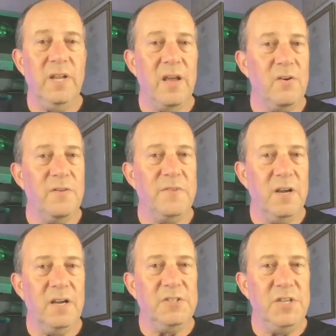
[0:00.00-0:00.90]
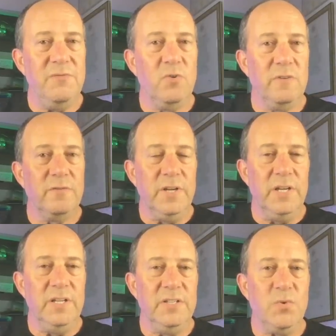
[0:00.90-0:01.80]
I don't know if they're going to achieve
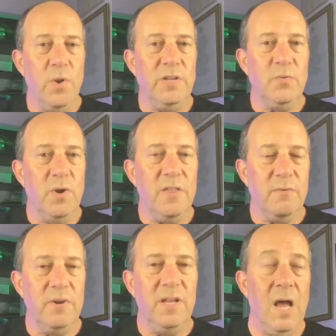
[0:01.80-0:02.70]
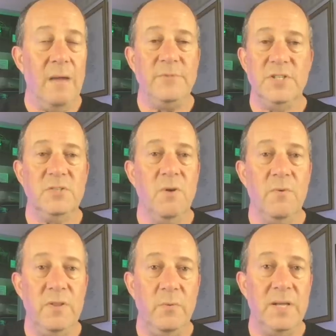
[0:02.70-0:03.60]
Wolverine in 2023. I'm just going
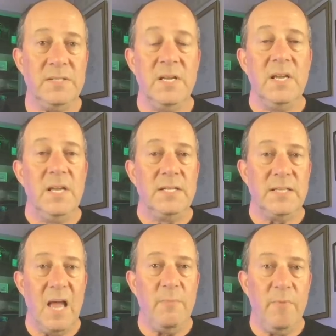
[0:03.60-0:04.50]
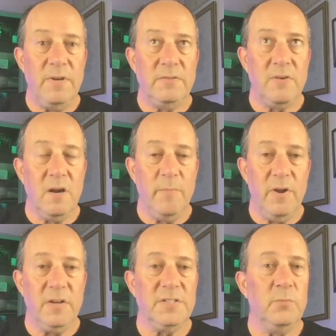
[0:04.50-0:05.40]
with U.S. Cybertruck
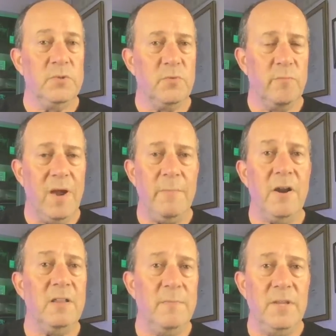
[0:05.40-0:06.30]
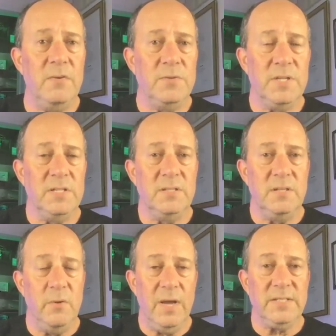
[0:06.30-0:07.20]
production, which will primarily be used in
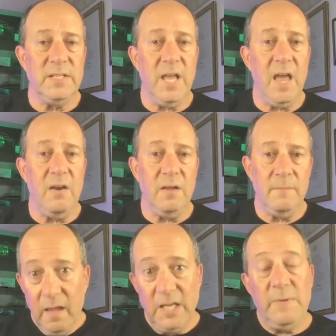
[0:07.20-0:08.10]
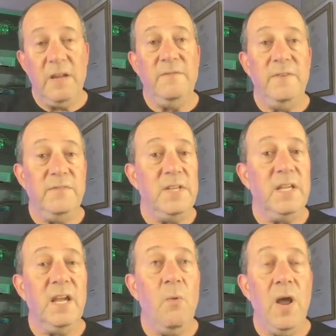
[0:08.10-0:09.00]
US and Canada. Expect 50
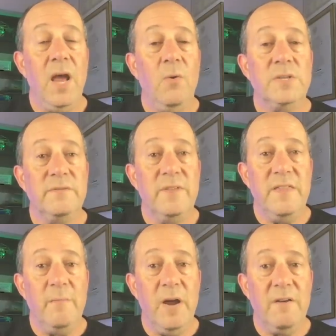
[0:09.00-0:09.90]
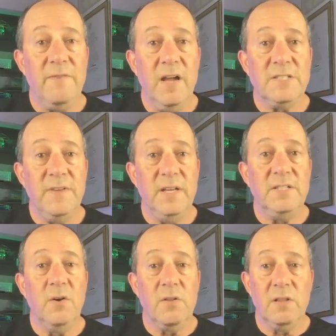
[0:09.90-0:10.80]
gigawatt hours of lithium iron phosphate
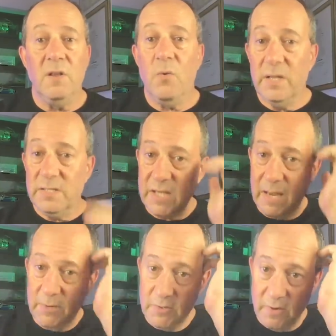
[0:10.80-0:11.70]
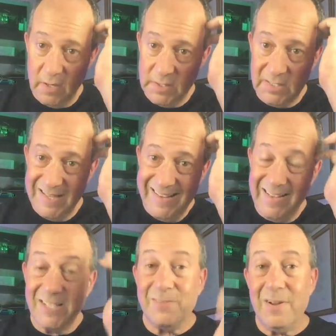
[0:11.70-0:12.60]
to go to the lower end Cybertrucks.
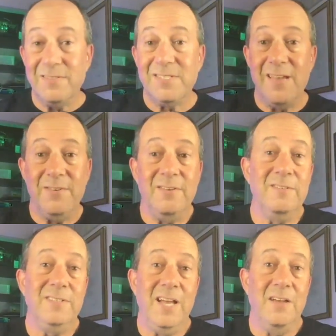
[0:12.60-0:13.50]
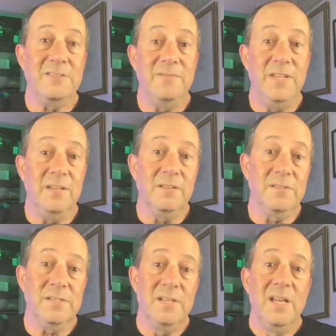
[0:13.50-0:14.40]
That's around 700,000
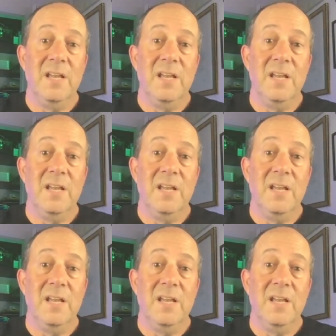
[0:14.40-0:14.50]
vehicles.